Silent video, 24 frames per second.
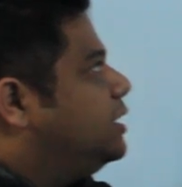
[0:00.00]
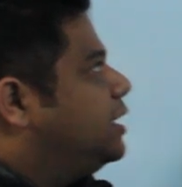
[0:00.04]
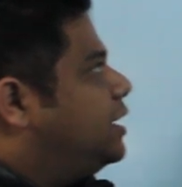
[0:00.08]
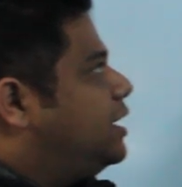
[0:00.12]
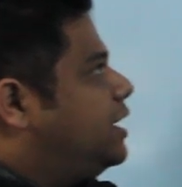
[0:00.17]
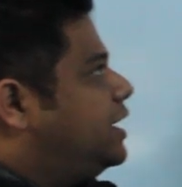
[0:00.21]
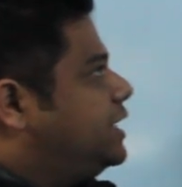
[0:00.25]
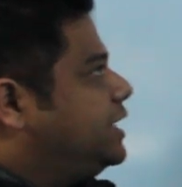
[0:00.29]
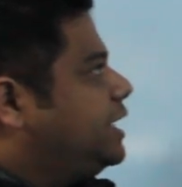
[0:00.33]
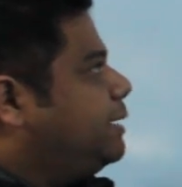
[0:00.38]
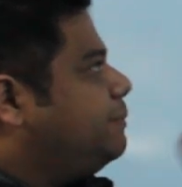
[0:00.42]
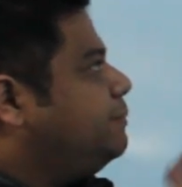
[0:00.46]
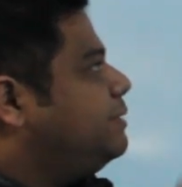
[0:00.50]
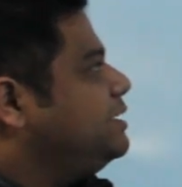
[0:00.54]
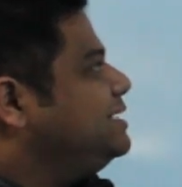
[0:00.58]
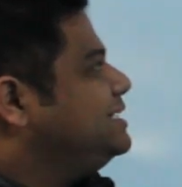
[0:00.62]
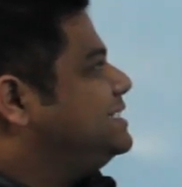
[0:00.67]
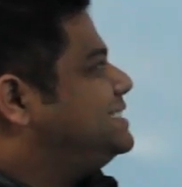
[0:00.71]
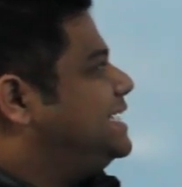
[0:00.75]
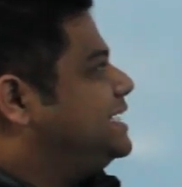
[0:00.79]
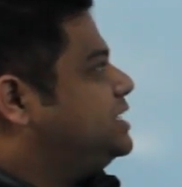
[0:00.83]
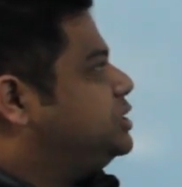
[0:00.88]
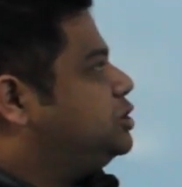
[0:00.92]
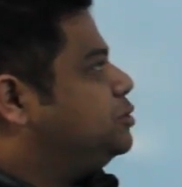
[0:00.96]
A number
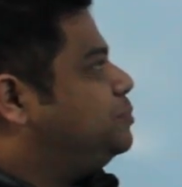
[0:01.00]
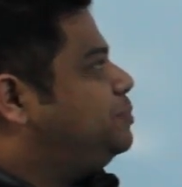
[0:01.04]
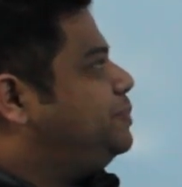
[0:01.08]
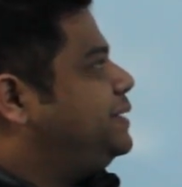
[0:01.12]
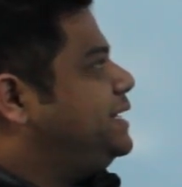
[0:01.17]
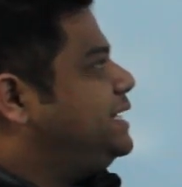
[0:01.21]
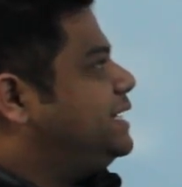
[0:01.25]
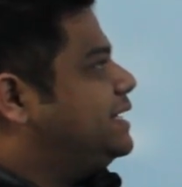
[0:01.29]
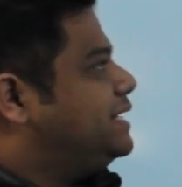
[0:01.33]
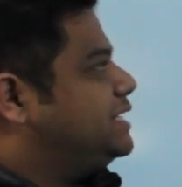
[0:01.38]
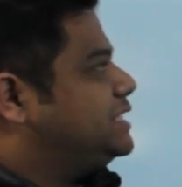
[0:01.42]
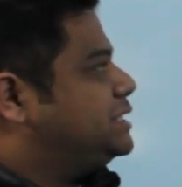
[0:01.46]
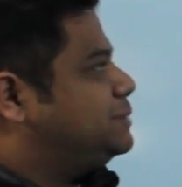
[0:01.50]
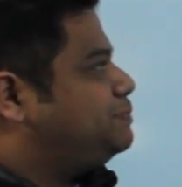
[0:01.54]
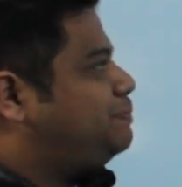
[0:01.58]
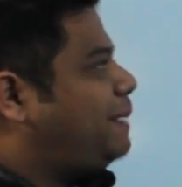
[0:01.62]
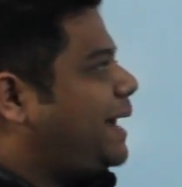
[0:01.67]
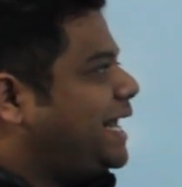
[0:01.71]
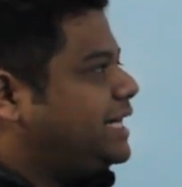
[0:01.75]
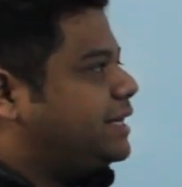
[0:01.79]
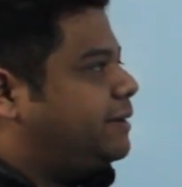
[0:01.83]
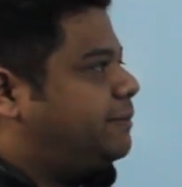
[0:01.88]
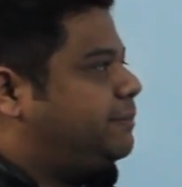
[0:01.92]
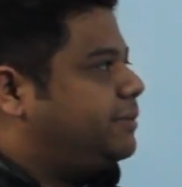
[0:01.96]
is said to be a
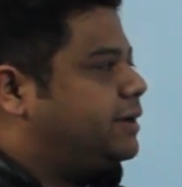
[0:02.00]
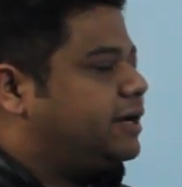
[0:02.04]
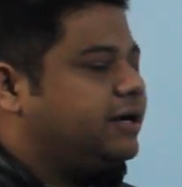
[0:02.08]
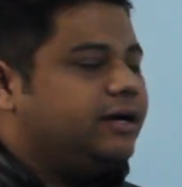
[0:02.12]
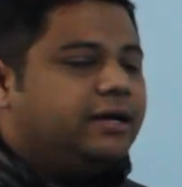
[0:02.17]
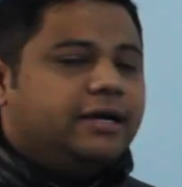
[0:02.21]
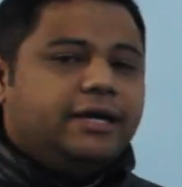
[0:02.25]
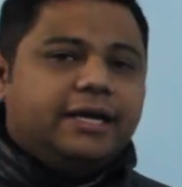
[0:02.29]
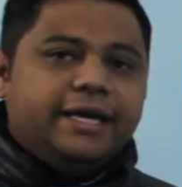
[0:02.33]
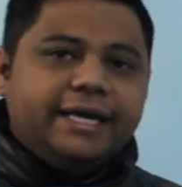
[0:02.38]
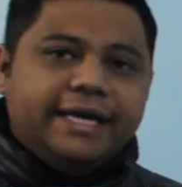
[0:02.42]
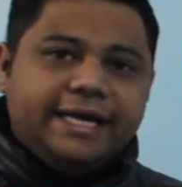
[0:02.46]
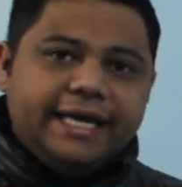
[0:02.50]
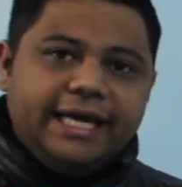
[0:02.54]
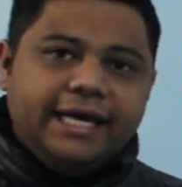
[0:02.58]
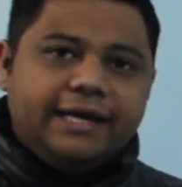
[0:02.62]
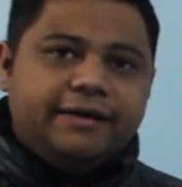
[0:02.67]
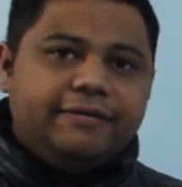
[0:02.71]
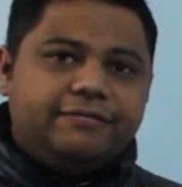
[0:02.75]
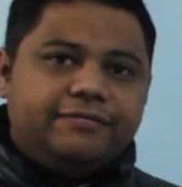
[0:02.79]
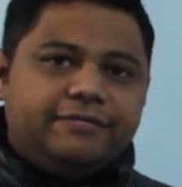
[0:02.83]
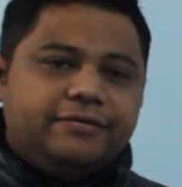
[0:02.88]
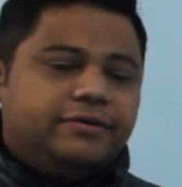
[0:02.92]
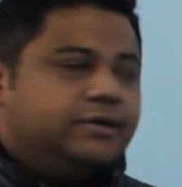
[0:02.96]
pi number
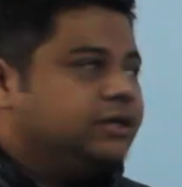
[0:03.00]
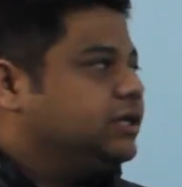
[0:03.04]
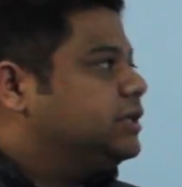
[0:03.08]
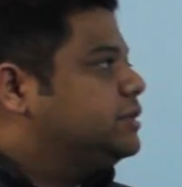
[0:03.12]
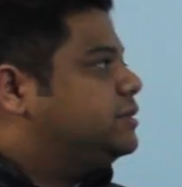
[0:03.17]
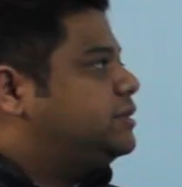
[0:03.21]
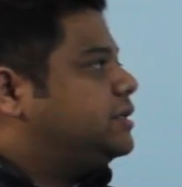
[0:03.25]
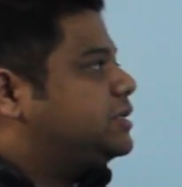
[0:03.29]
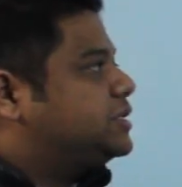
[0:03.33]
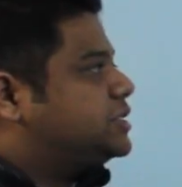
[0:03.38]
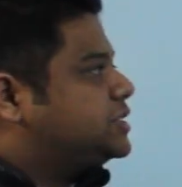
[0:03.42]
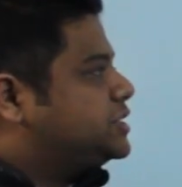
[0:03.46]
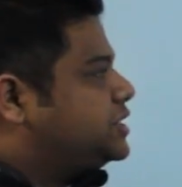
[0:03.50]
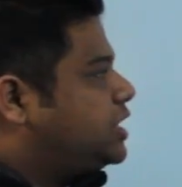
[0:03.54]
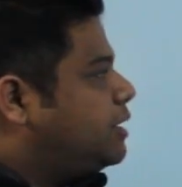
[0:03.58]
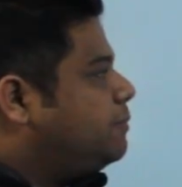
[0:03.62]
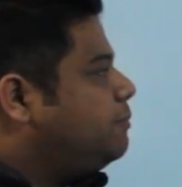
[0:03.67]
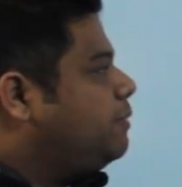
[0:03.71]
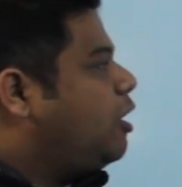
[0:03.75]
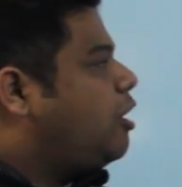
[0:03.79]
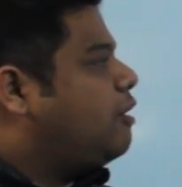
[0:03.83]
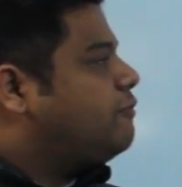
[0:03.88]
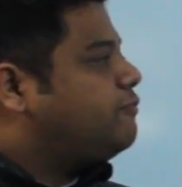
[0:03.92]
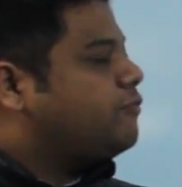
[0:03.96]
if the sum
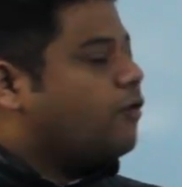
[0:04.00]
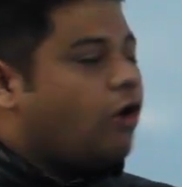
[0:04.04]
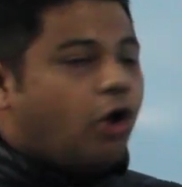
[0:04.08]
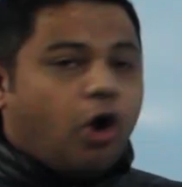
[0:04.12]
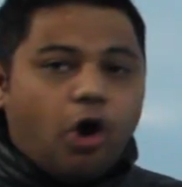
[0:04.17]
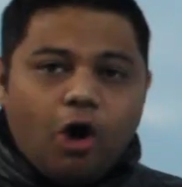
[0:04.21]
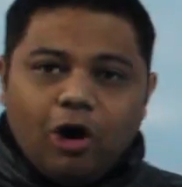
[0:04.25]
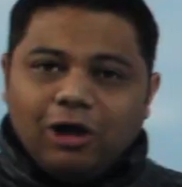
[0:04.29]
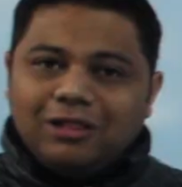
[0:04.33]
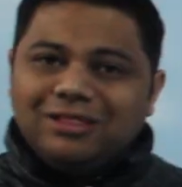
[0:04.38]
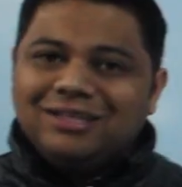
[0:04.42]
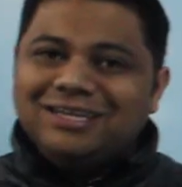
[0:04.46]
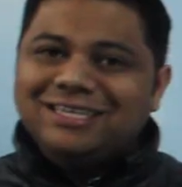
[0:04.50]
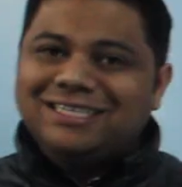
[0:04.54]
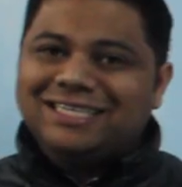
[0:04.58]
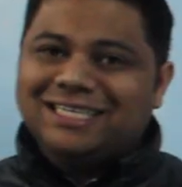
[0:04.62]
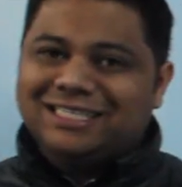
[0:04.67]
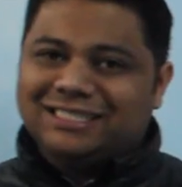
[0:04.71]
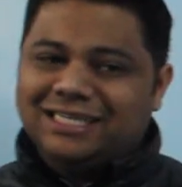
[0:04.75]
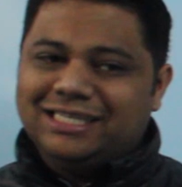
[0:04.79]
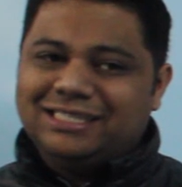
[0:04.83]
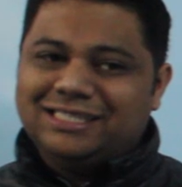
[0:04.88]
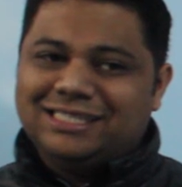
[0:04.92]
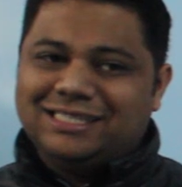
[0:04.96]
of all the
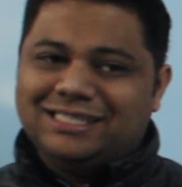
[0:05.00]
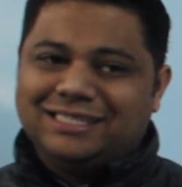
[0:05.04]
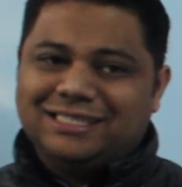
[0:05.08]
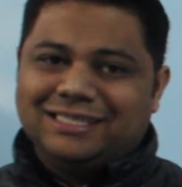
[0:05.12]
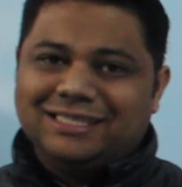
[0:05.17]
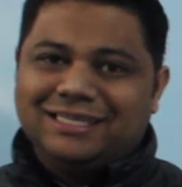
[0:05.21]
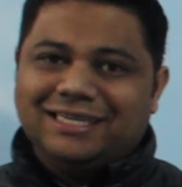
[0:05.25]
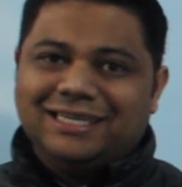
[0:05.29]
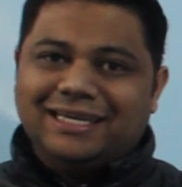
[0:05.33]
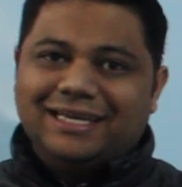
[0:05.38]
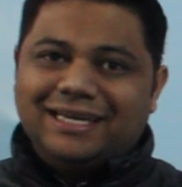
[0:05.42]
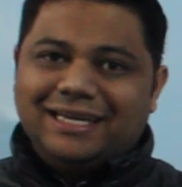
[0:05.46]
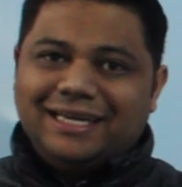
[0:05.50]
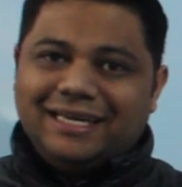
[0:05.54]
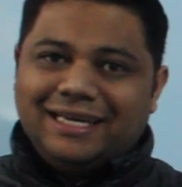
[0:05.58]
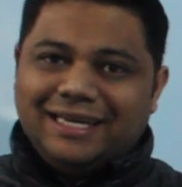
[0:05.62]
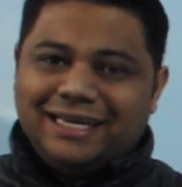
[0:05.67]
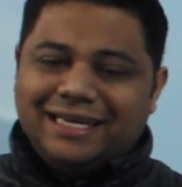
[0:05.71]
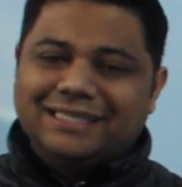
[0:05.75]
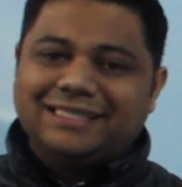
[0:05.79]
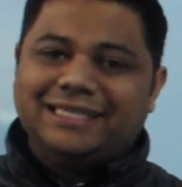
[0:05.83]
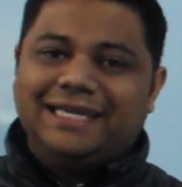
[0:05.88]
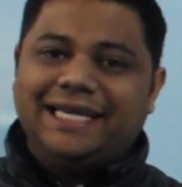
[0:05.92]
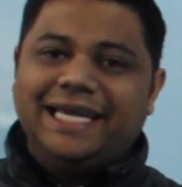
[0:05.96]
digits
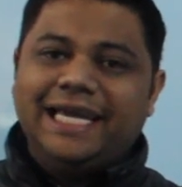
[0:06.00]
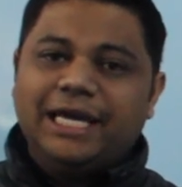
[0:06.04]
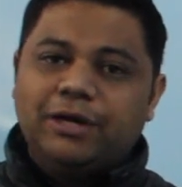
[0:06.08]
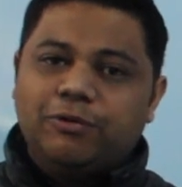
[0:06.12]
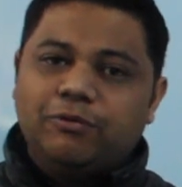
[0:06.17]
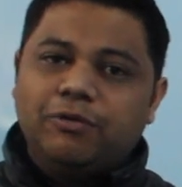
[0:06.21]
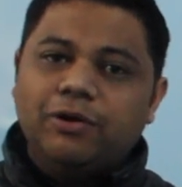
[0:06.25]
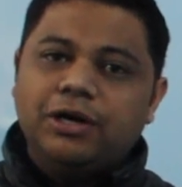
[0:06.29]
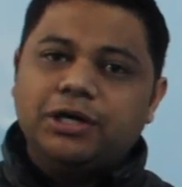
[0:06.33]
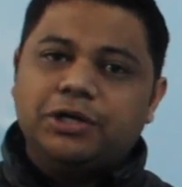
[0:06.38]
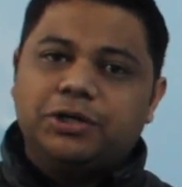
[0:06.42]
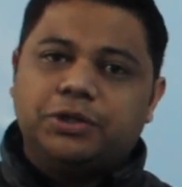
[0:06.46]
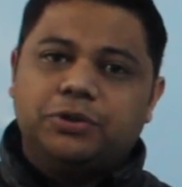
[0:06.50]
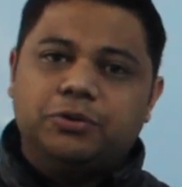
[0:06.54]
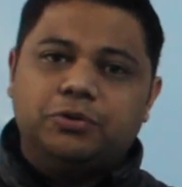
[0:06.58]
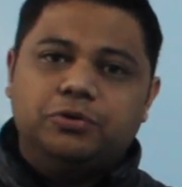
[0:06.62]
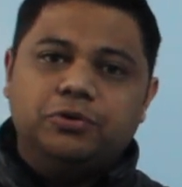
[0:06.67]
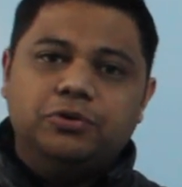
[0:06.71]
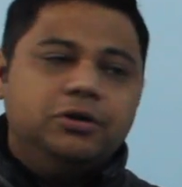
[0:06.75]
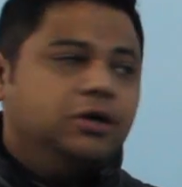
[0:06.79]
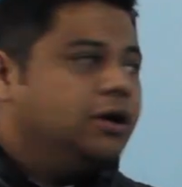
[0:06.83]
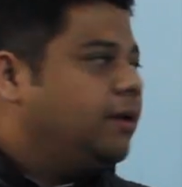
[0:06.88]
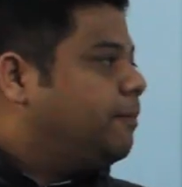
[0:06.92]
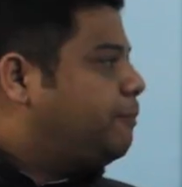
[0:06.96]
is equal
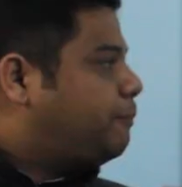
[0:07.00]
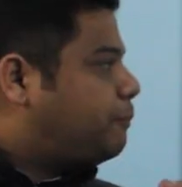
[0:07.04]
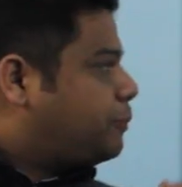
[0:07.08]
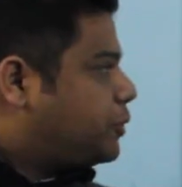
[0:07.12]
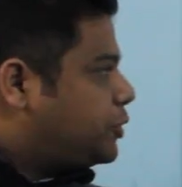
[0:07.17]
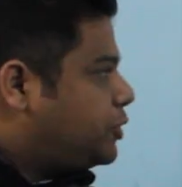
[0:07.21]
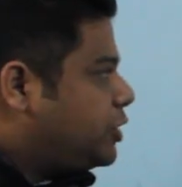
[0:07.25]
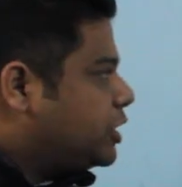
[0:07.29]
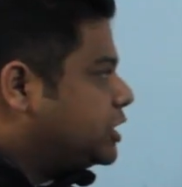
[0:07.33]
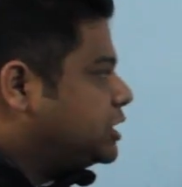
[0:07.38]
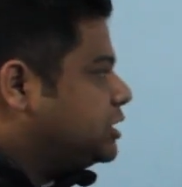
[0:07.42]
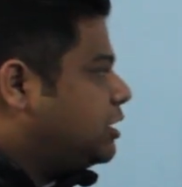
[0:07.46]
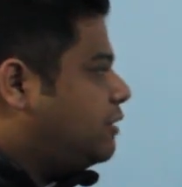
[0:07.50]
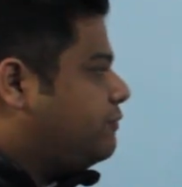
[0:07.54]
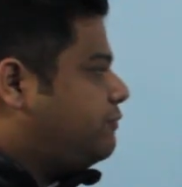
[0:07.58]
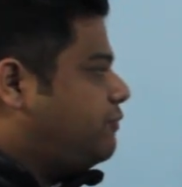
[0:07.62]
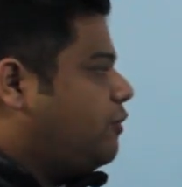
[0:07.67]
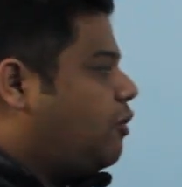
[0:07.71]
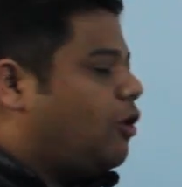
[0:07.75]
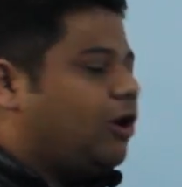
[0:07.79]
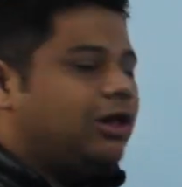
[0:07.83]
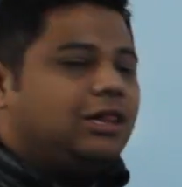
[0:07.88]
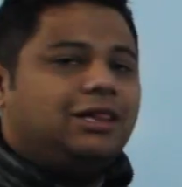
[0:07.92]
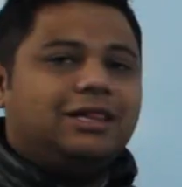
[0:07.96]
to product
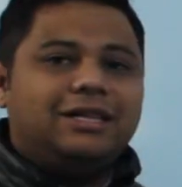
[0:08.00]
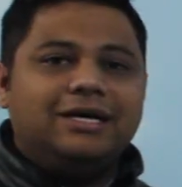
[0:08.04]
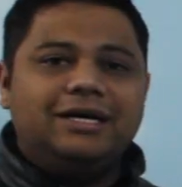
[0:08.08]
of all